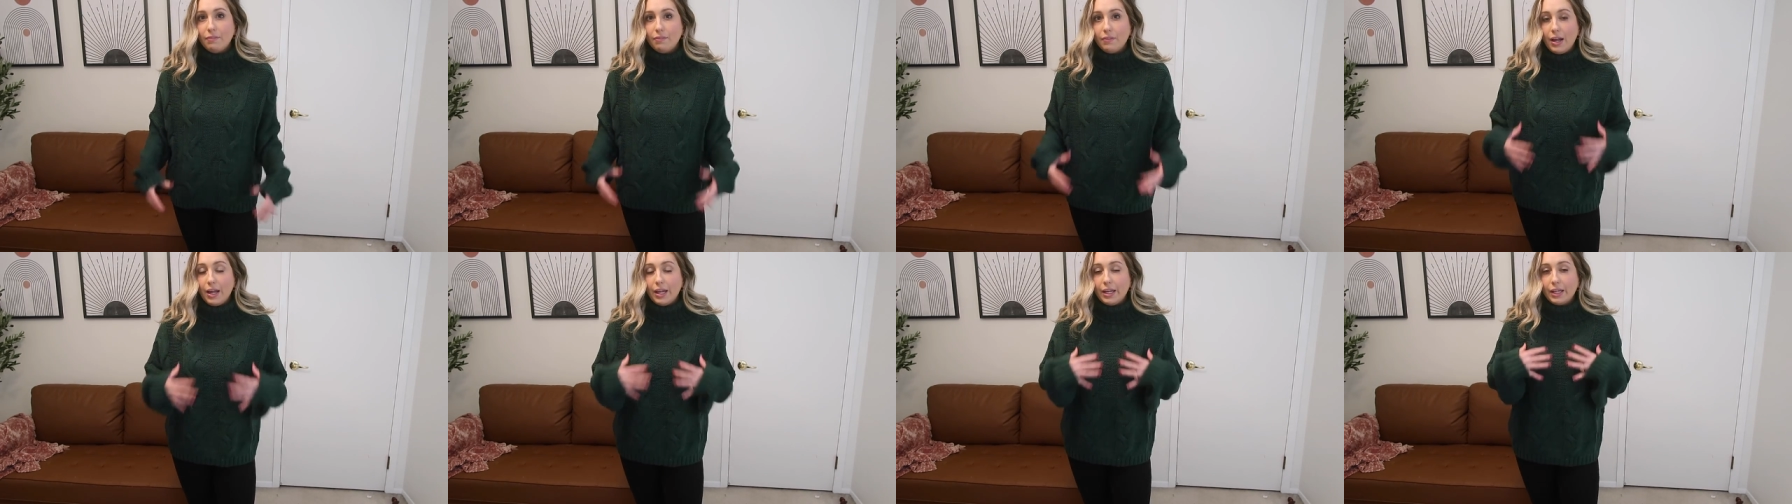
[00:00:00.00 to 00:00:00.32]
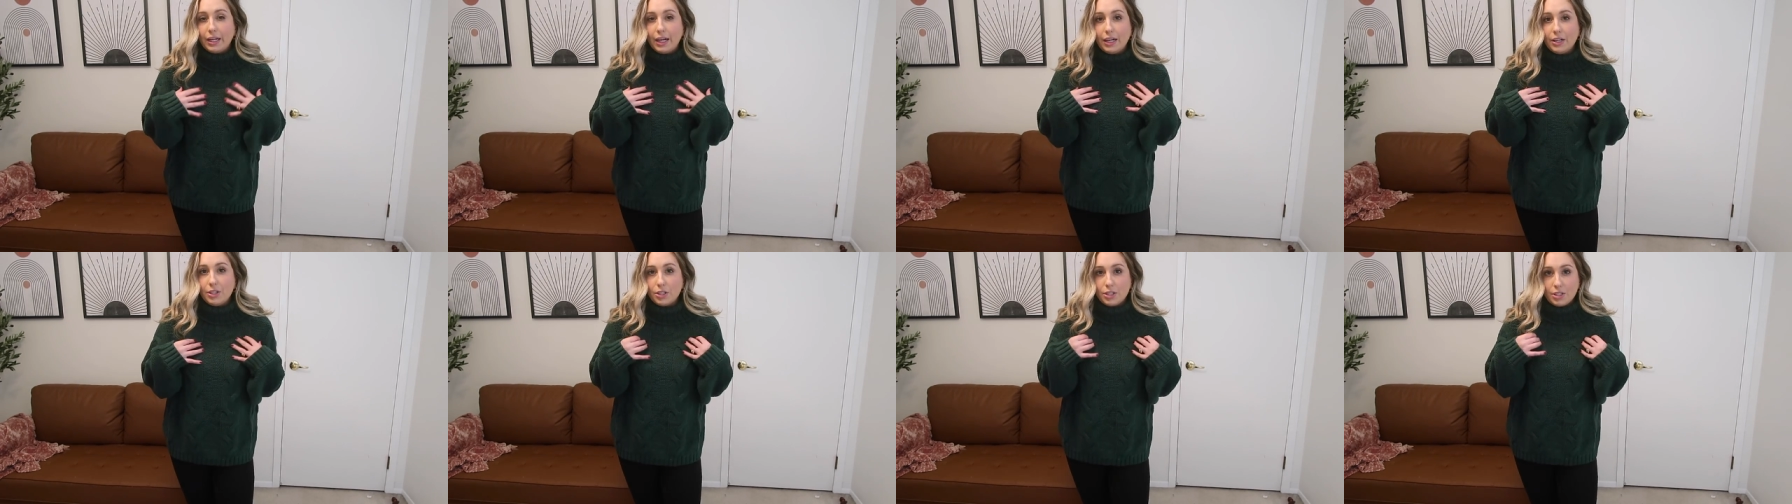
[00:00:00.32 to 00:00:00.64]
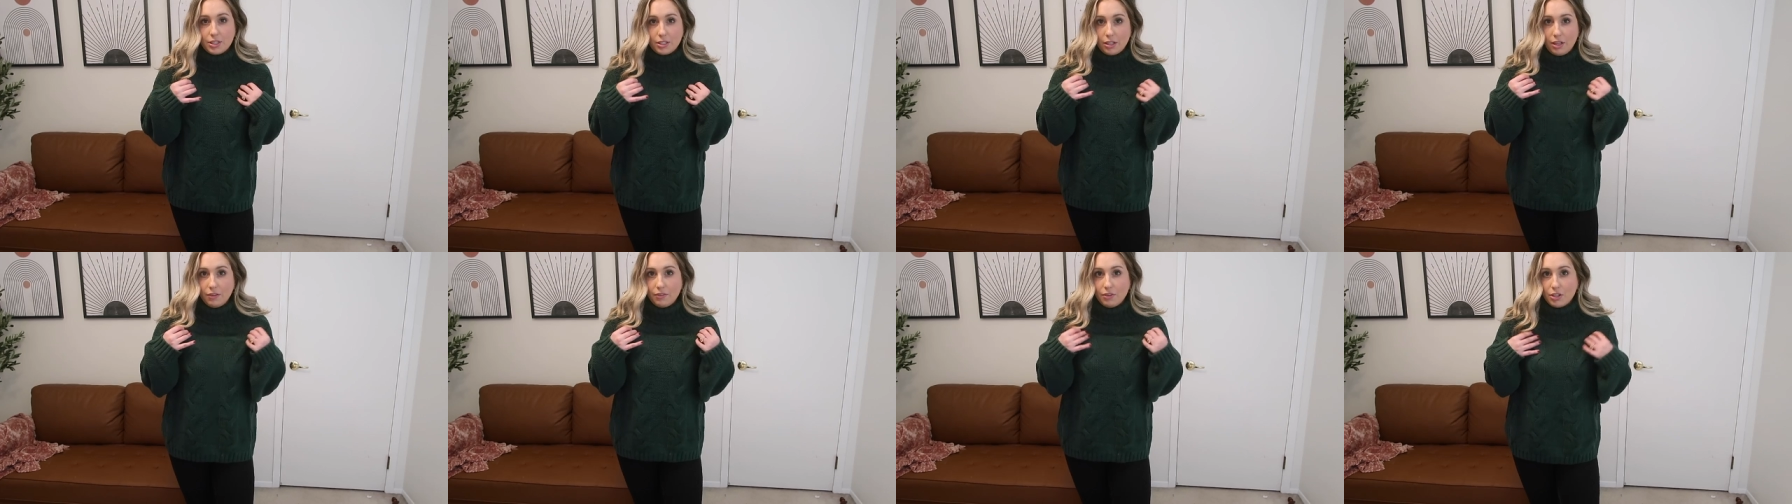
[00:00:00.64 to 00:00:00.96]
and I
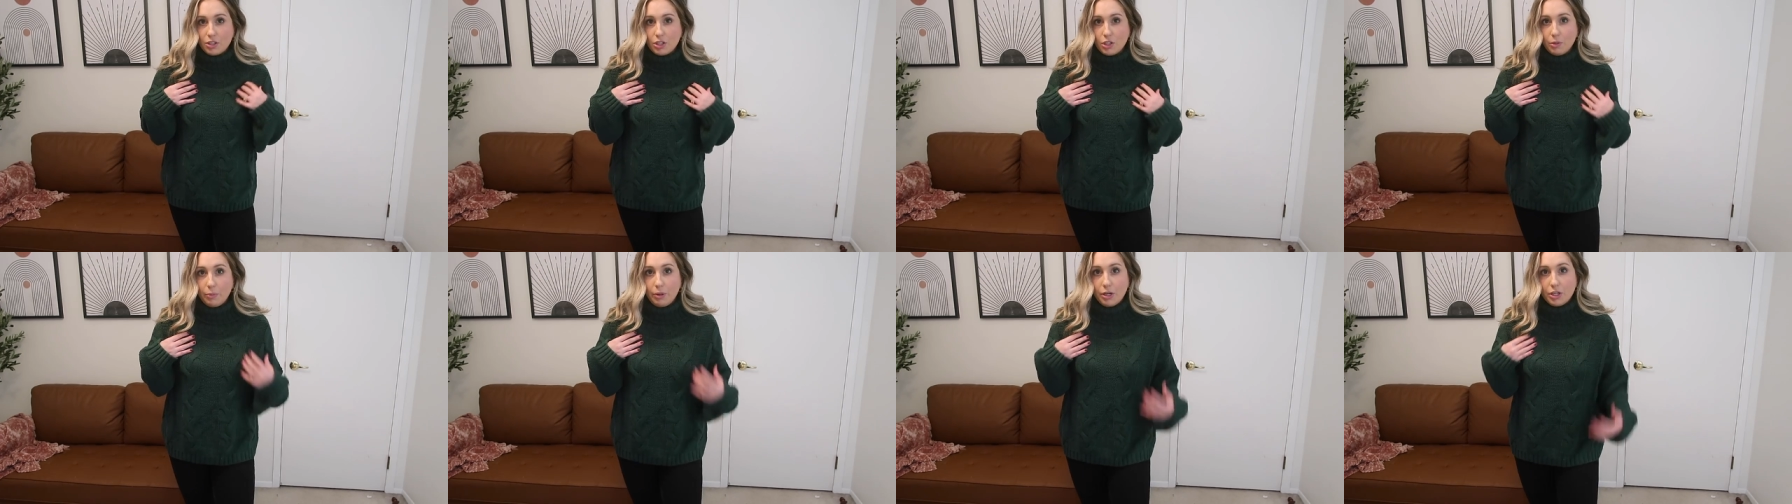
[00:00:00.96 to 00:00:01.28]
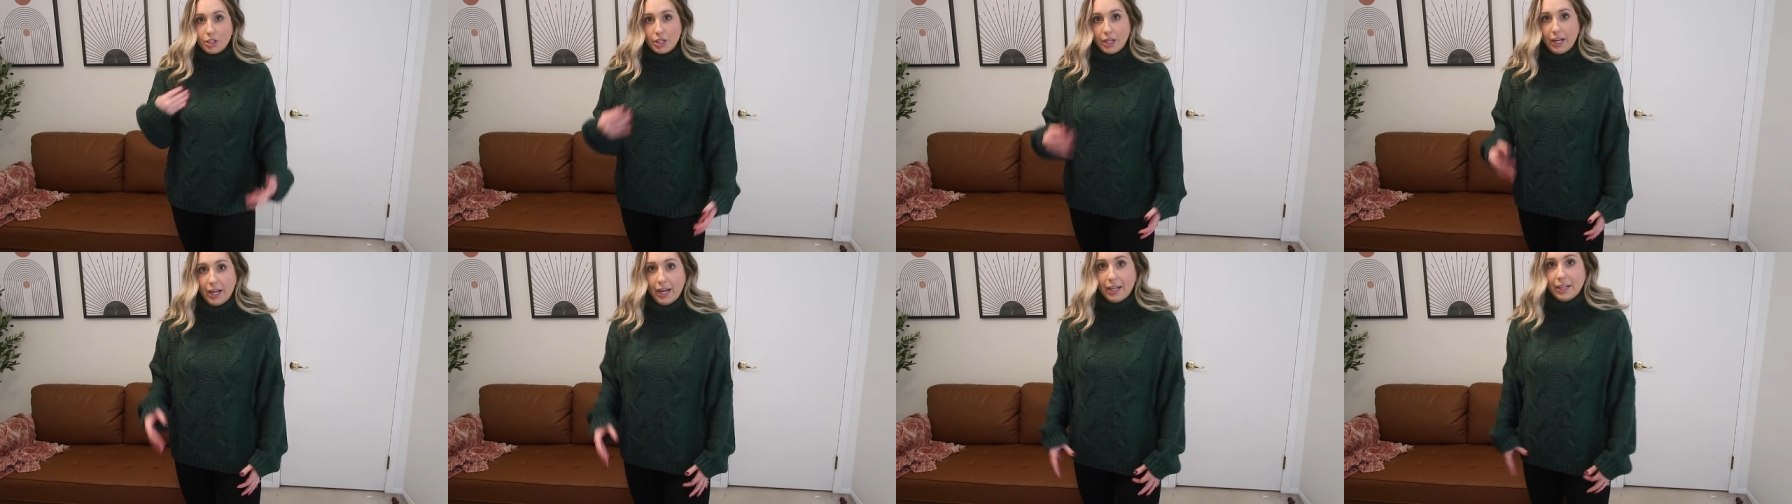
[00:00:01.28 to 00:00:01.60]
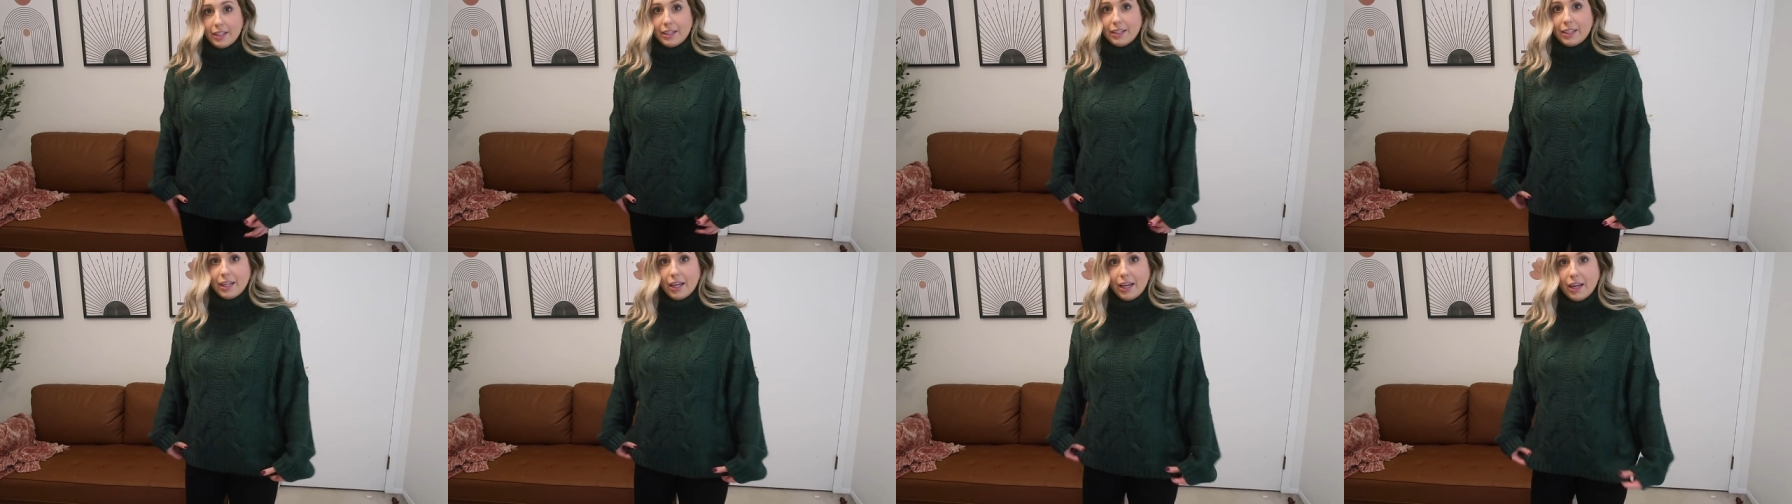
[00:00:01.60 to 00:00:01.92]
just loved it so much I had
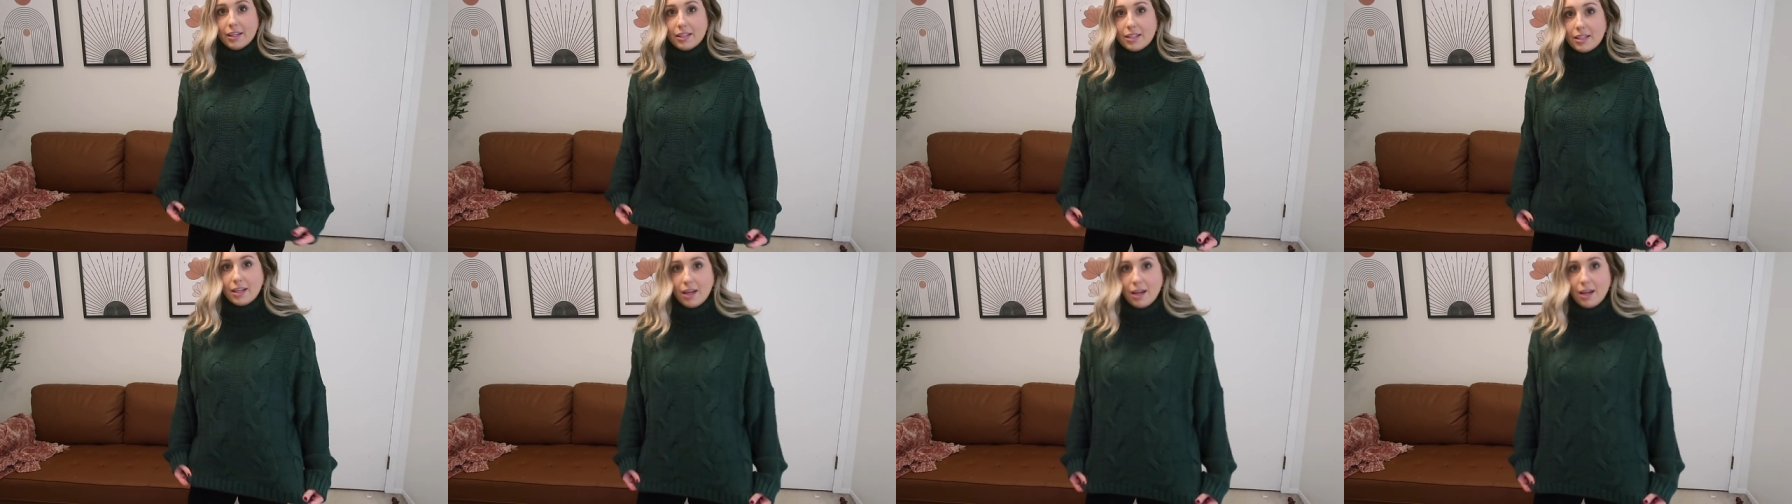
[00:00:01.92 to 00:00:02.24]
to get